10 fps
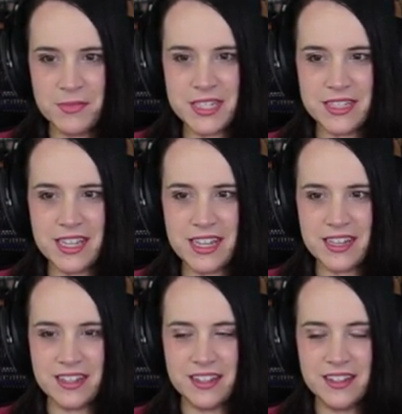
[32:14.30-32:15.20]
Miss
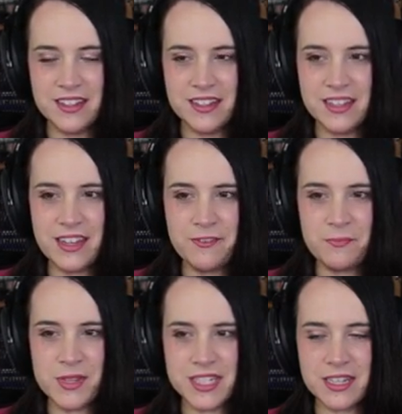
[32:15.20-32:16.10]
Lynn! Leave
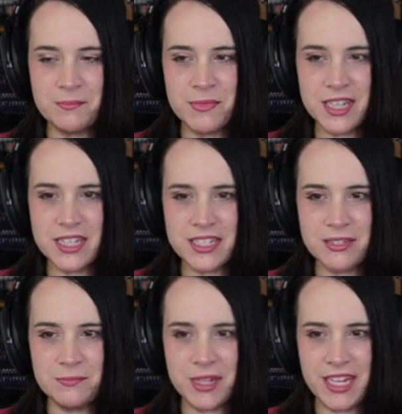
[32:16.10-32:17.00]
Miss Camilla
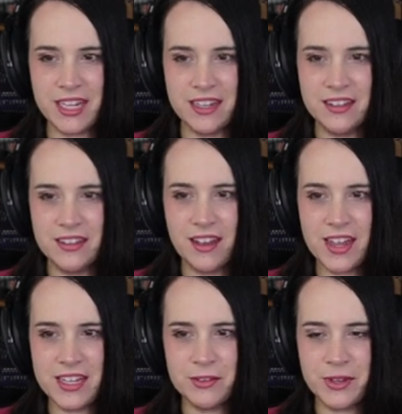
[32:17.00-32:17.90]
to me!
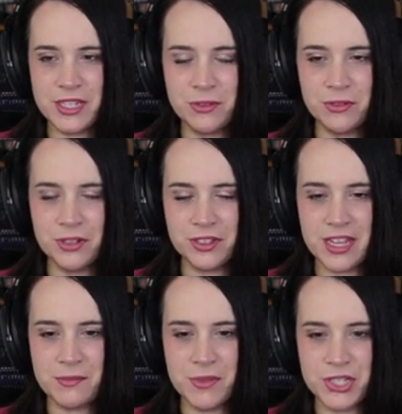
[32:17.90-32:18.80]
I know I don't look like